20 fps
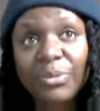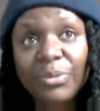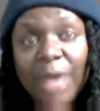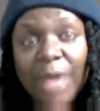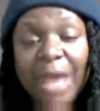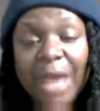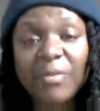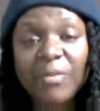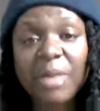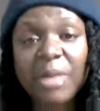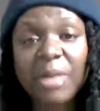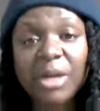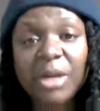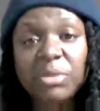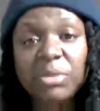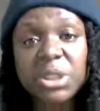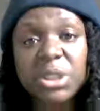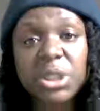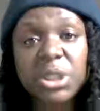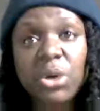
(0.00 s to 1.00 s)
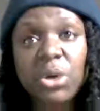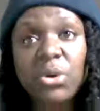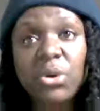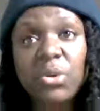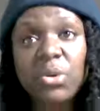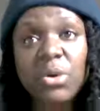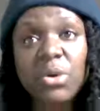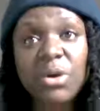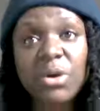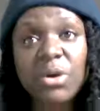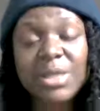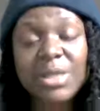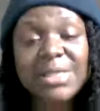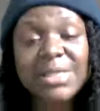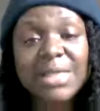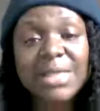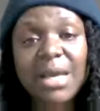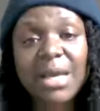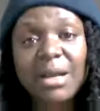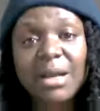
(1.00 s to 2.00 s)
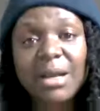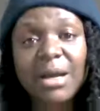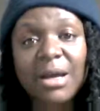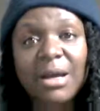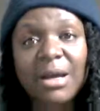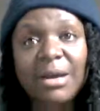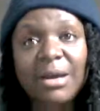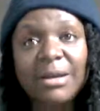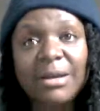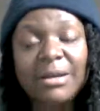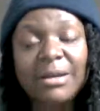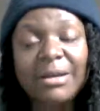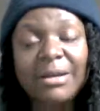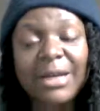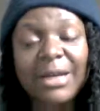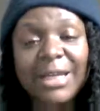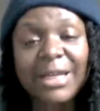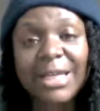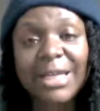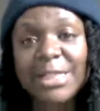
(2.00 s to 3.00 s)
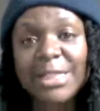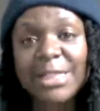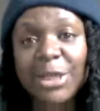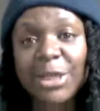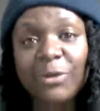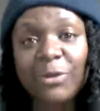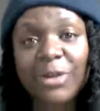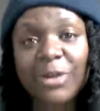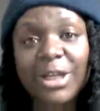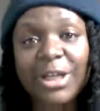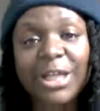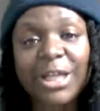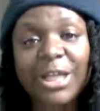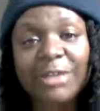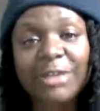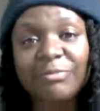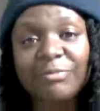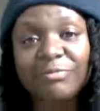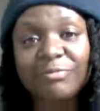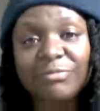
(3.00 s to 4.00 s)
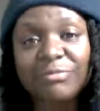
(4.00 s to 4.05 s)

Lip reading: Everybody was so set against Hillary Clinton.